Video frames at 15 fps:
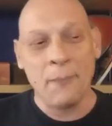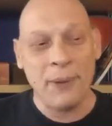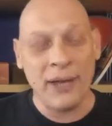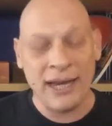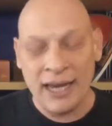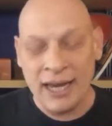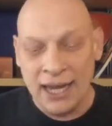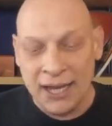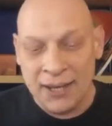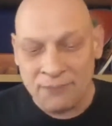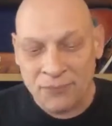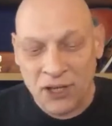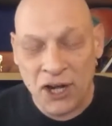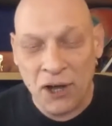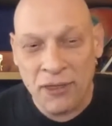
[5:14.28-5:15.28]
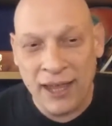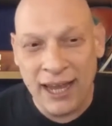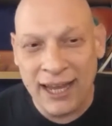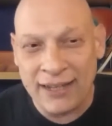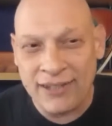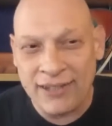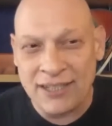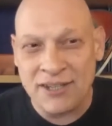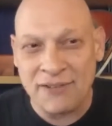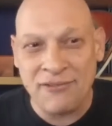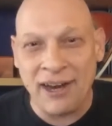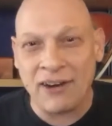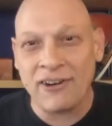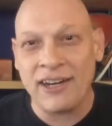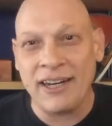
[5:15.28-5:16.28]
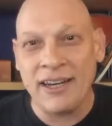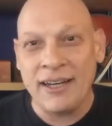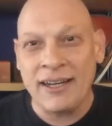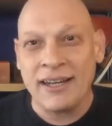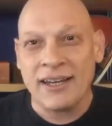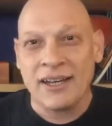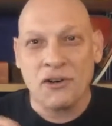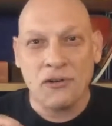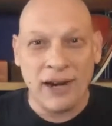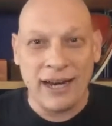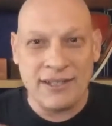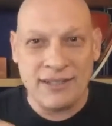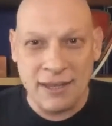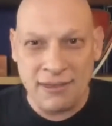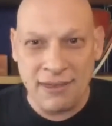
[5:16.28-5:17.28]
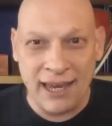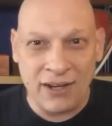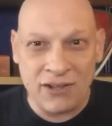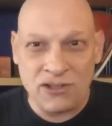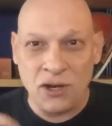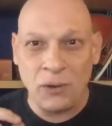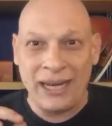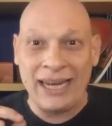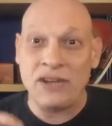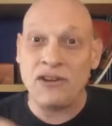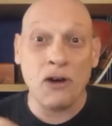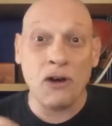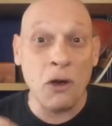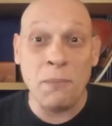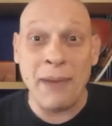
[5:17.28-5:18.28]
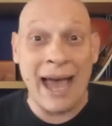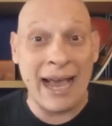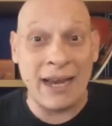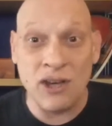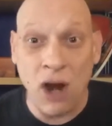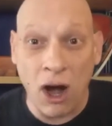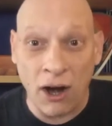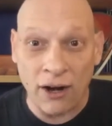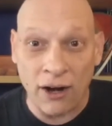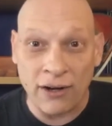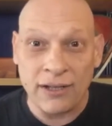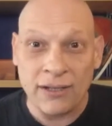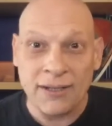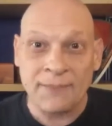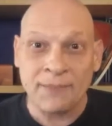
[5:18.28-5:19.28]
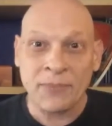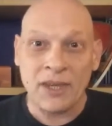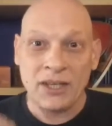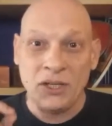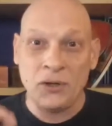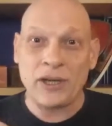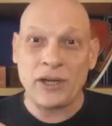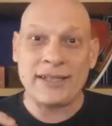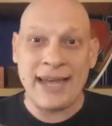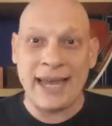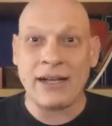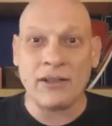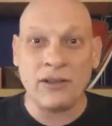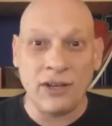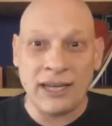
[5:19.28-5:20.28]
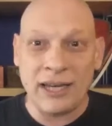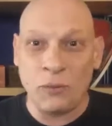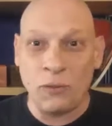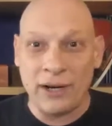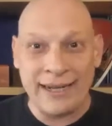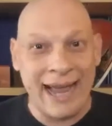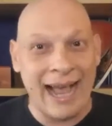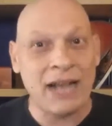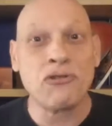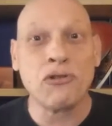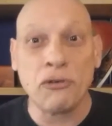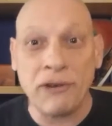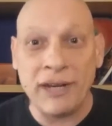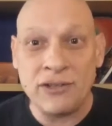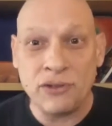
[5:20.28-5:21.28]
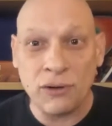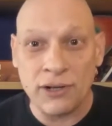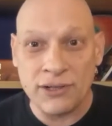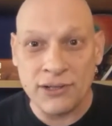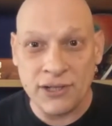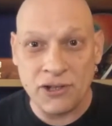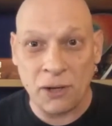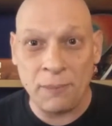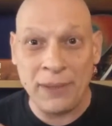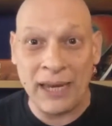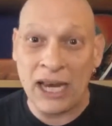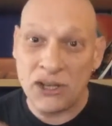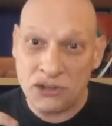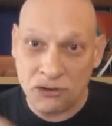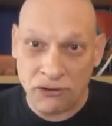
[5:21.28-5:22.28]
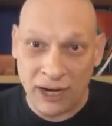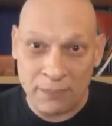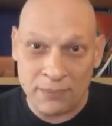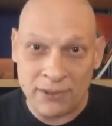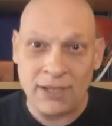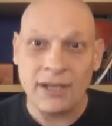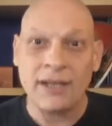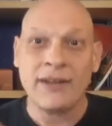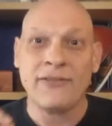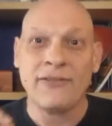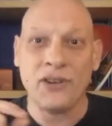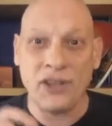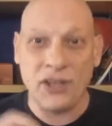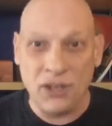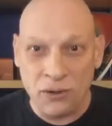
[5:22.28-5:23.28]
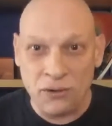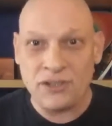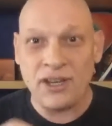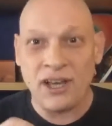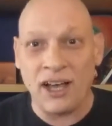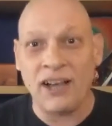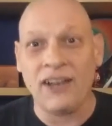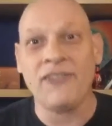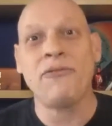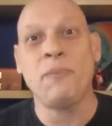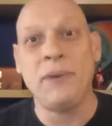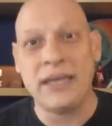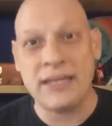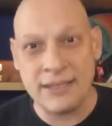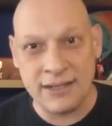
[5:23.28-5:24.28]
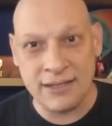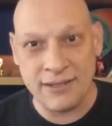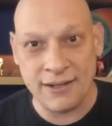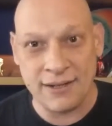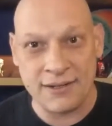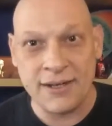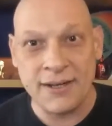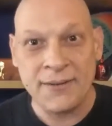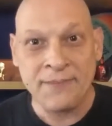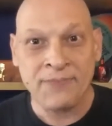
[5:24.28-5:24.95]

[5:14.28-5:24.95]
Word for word: But you know, it, it's a very crazy thing. So in your own backyard, you can take a look at what natural resources are being stripped for the use of businesses.